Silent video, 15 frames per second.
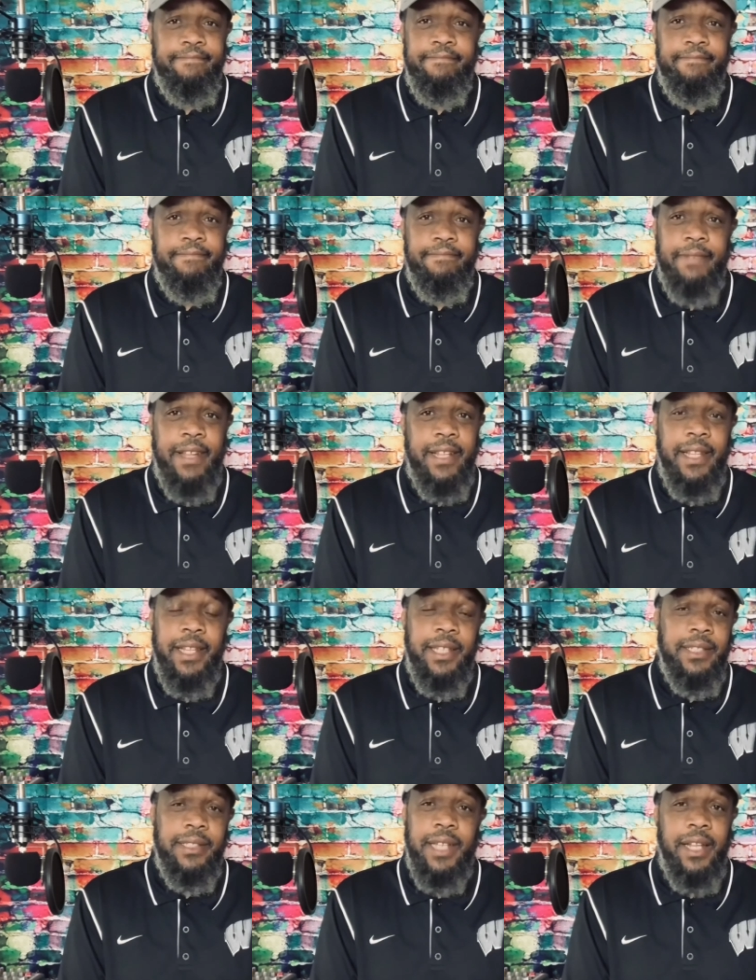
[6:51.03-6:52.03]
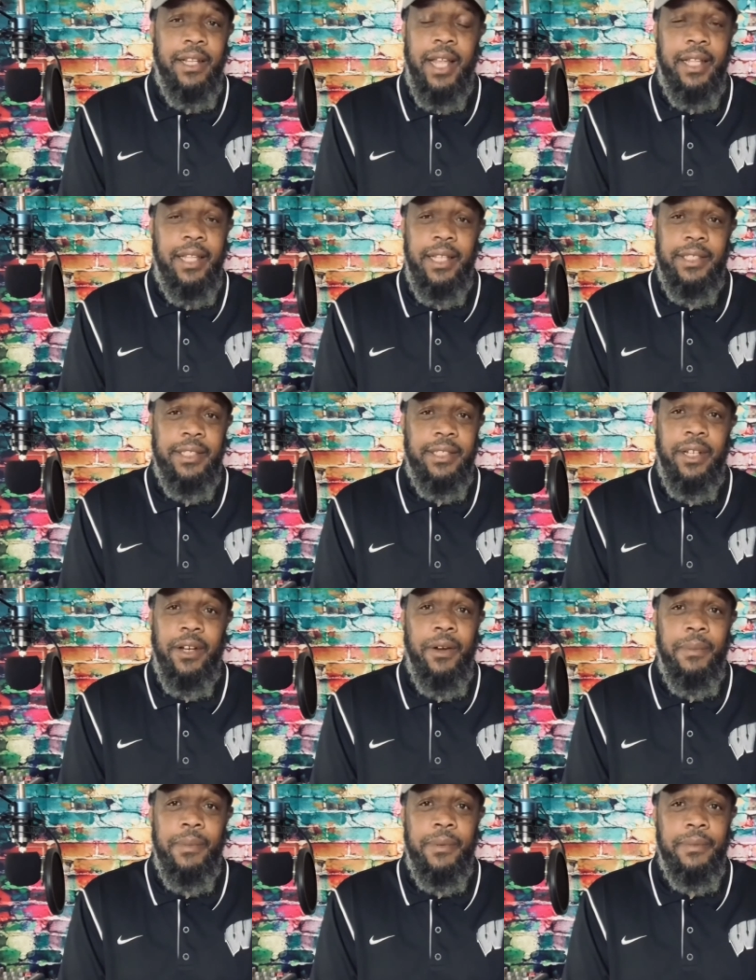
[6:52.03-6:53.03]
I think he's I, I think he's
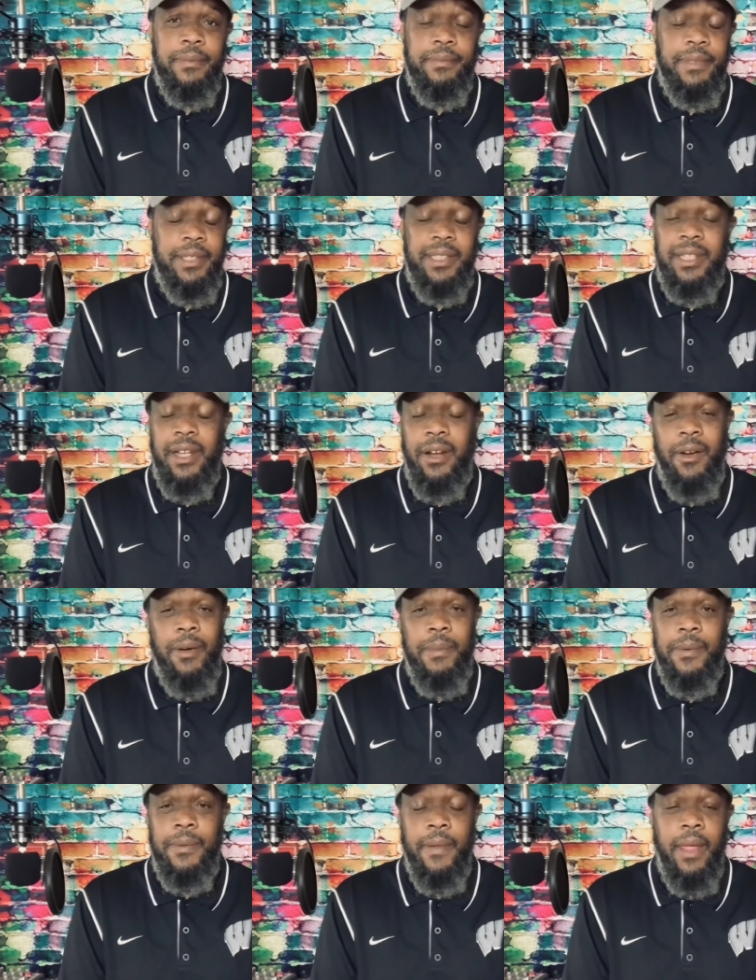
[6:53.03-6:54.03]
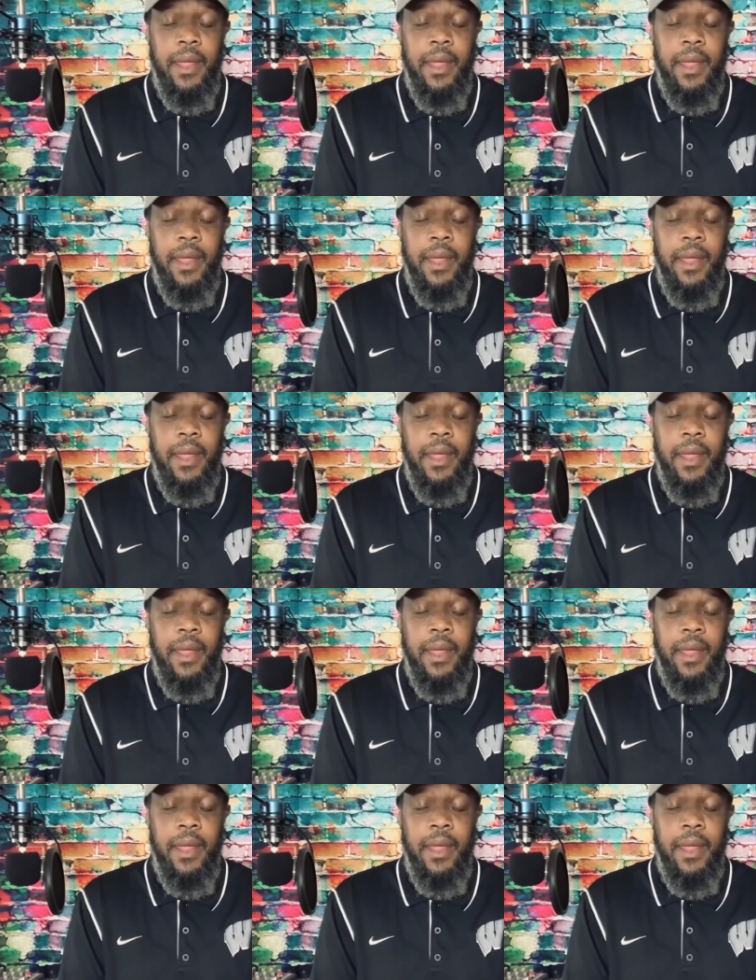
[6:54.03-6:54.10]
terrible. He's terrible.